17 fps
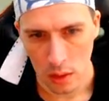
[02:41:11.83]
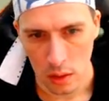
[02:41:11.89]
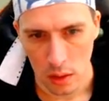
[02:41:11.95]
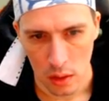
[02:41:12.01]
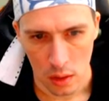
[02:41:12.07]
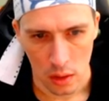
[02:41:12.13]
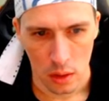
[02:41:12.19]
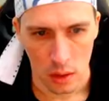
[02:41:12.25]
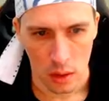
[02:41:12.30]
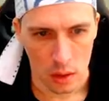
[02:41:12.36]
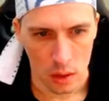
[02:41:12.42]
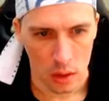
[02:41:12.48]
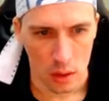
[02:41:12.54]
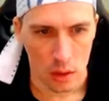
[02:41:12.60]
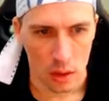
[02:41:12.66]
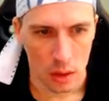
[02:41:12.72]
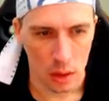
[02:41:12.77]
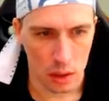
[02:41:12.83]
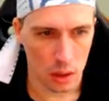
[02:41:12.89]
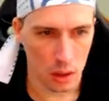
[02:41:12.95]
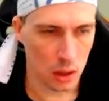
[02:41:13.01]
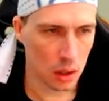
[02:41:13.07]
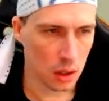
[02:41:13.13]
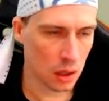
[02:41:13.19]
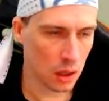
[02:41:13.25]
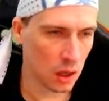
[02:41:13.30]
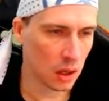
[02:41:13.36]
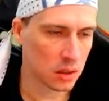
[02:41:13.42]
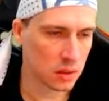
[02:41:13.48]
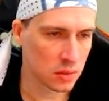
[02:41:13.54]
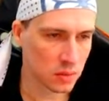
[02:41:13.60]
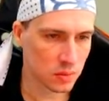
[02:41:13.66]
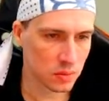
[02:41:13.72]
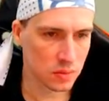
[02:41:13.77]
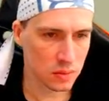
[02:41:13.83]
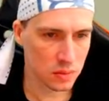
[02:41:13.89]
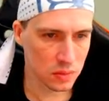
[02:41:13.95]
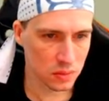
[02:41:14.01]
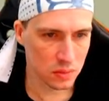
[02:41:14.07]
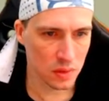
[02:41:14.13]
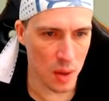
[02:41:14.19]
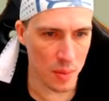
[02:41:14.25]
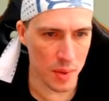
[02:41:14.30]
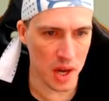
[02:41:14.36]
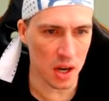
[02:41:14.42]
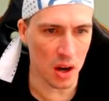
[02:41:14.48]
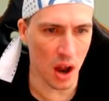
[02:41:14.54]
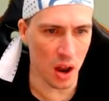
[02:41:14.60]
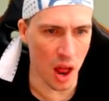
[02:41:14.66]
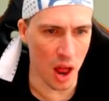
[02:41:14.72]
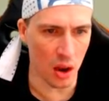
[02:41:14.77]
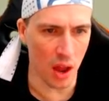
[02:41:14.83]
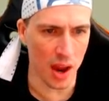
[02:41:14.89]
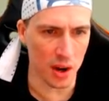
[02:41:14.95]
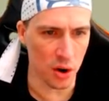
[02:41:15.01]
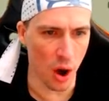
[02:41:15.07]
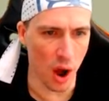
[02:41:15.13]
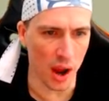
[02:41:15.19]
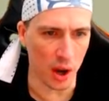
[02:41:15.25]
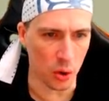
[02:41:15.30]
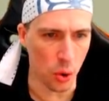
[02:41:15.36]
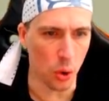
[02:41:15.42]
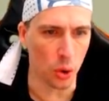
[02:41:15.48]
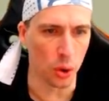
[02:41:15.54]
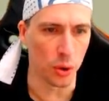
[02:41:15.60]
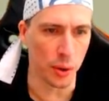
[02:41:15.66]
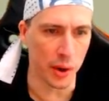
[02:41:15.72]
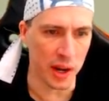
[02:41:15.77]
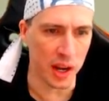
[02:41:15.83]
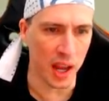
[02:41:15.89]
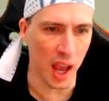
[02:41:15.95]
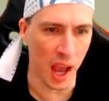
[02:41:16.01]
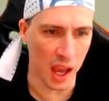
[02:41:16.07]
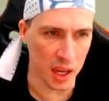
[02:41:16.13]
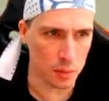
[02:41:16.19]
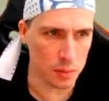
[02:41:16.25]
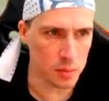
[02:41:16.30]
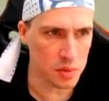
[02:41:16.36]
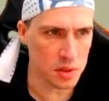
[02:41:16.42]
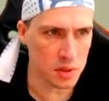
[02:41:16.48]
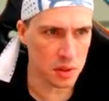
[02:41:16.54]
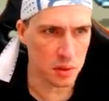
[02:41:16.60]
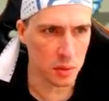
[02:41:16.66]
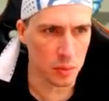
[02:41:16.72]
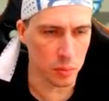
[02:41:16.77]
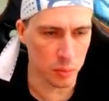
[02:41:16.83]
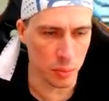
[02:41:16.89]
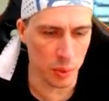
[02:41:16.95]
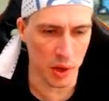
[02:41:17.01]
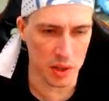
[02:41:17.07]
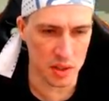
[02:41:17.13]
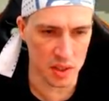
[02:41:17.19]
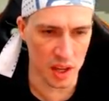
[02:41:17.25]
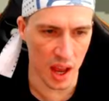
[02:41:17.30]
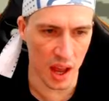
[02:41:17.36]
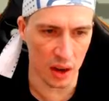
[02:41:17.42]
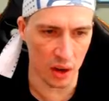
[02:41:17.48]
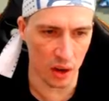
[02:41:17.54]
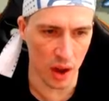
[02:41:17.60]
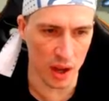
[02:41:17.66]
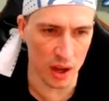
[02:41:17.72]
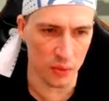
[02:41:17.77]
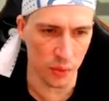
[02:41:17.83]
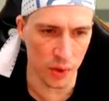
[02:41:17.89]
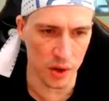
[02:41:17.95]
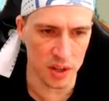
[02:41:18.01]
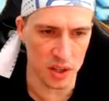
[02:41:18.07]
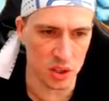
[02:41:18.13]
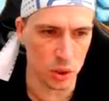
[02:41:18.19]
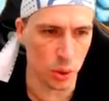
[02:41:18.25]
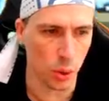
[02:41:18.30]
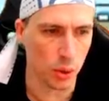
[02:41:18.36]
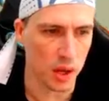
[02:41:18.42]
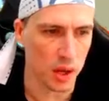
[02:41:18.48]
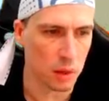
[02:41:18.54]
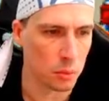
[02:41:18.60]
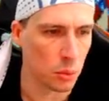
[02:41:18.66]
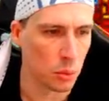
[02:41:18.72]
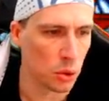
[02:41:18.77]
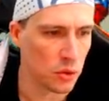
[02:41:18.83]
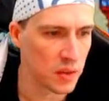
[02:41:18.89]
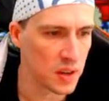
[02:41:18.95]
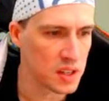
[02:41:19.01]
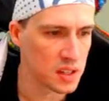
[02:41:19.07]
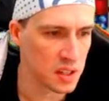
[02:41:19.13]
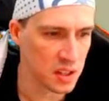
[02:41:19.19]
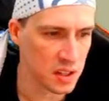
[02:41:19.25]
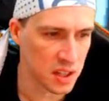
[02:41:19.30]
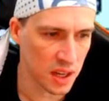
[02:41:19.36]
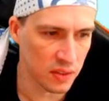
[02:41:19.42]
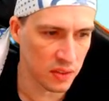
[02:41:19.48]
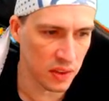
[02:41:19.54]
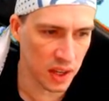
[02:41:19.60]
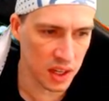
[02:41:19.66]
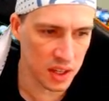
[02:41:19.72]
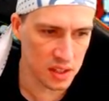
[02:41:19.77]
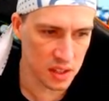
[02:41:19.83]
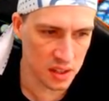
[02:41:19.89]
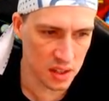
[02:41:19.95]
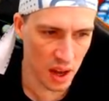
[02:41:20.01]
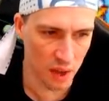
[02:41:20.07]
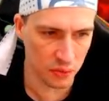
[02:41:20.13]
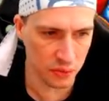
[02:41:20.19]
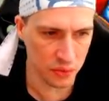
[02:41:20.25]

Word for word: I mean, I like Nightcrawler in games, but, like, if we're just talking in movies and TV and stuff...